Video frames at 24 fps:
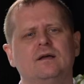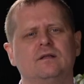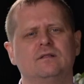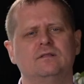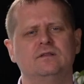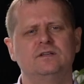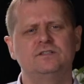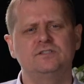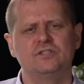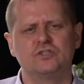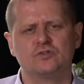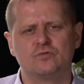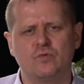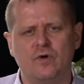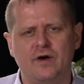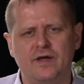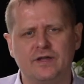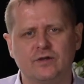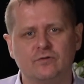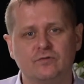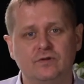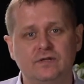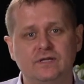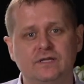This is why
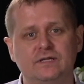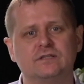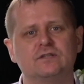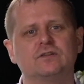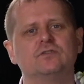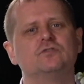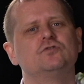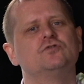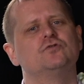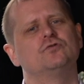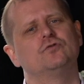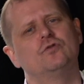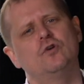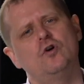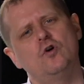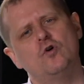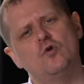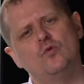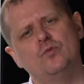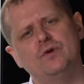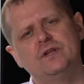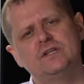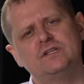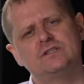you need to know
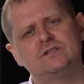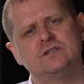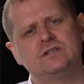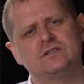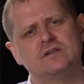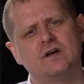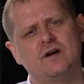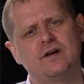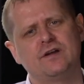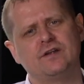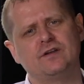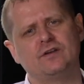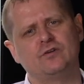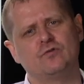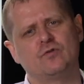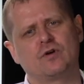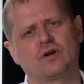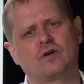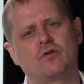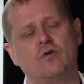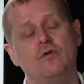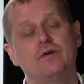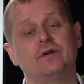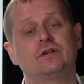which design you
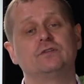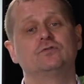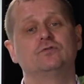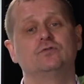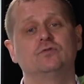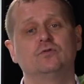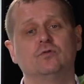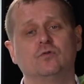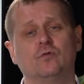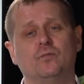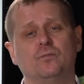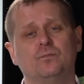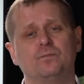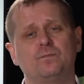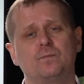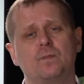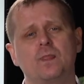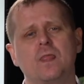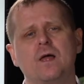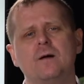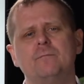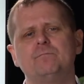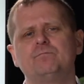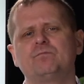are going to do.
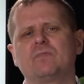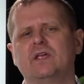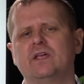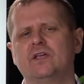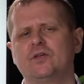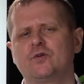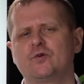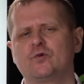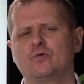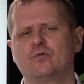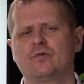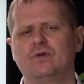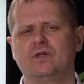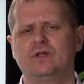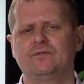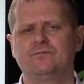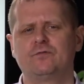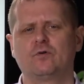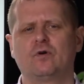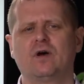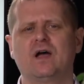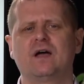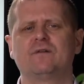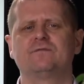If
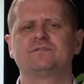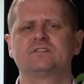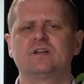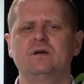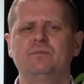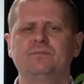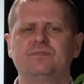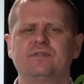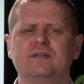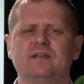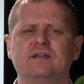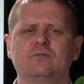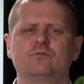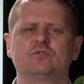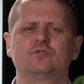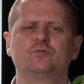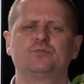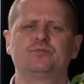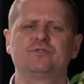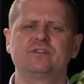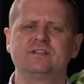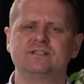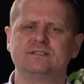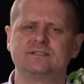you have something with
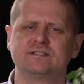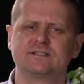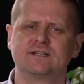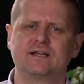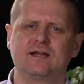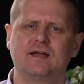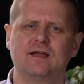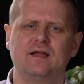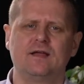print,